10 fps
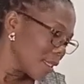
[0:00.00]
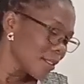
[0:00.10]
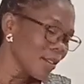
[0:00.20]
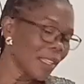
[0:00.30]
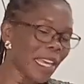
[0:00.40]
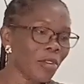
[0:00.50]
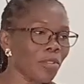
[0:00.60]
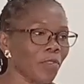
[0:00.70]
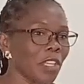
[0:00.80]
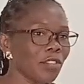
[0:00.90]
So there are a
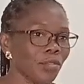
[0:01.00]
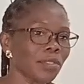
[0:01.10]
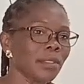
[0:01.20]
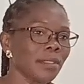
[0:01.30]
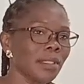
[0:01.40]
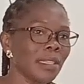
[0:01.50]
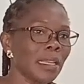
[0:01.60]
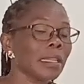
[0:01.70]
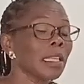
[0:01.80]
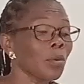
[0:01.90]
lot of issues
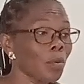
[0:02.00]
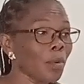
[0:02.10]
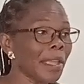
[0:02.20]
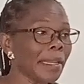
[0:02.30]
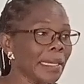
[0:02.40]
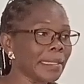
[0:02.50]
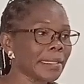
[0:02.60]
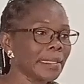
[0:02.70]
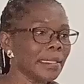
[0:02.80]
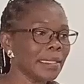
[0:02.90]
in the rural
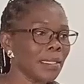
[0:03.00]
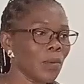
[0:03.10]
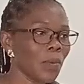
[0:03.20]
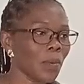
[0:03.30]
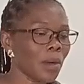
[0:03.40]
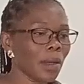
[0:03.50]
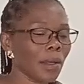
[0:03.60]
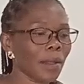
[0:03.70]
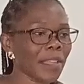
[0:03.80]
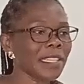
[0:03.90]
areas
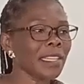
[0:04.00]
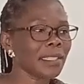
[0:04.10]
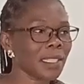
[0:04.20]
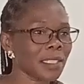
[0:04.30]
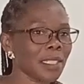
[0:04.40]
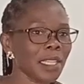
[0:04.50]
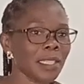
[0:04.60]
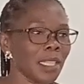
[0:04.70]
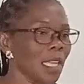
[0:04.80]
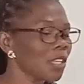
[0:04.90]
that
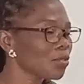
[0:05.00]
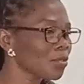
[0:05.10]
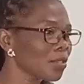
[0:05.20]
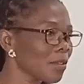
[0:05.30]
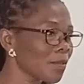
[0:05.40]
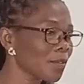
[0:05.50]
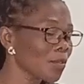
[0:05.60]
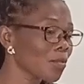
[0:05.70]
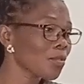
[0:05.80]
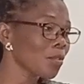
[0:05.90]
necessitates the issues of
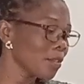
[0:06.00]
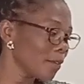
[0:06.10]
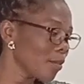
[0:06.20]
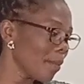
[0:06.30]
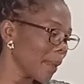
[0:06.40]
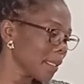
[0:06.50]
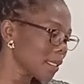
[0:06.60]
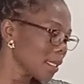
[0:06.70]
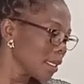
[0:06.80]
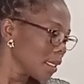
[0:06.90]
rural
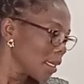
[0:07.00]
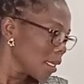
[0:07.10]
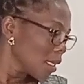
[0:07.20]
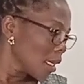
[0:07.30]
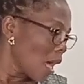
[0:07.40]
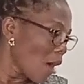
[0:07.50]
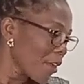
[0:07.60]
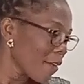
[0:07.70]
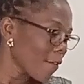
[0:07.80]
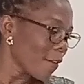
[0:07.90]
development.
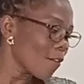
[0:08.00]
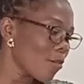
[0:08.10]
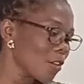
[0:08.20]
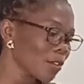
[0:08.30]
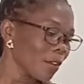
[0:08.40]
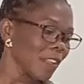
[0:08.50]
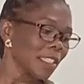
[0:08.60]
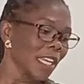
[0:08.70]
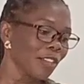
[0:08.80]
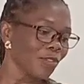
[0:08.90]
However, for most of
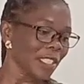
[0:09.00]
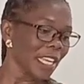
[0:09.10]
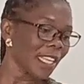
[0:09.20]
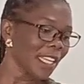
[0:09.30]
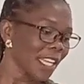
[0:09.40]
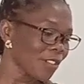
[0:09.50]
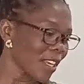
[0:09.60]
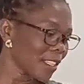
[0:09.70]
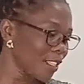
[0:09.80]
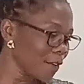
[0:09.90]
these countries,
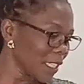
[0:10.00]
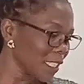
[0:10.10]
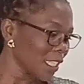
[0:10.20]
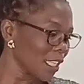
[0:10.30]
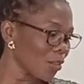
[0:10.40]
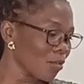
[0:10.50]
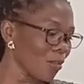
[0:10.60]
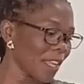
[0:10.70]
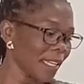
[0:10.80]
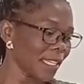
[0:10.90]
agricultural activities in the
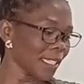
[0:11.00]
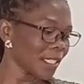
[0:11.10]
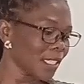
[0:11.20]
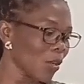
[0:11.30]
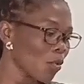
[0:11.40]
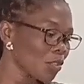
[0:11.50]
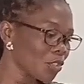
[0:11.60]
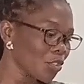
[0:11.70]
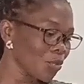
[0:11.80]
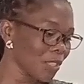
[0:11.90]
rural areas
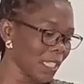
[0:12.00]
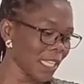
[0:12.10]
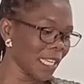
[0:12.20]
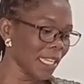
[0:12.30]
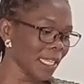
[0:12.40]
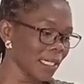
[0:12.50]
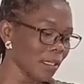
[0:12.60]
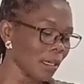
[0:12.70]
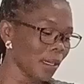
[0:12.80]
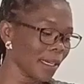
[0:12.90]
constitute
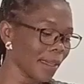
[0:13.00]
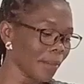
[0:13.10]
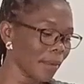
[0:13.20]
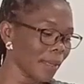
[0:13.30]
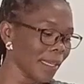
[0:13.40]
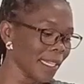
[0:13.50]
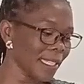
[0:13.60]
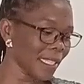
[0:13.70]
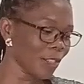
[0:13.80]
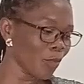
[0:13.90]
the
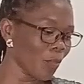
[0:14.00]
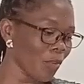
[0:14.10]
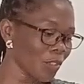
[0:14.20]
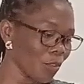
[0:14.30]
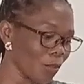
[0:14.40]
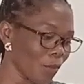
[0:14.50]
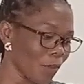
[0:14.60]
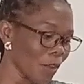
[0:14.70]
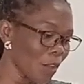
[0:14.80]
greatest proportion of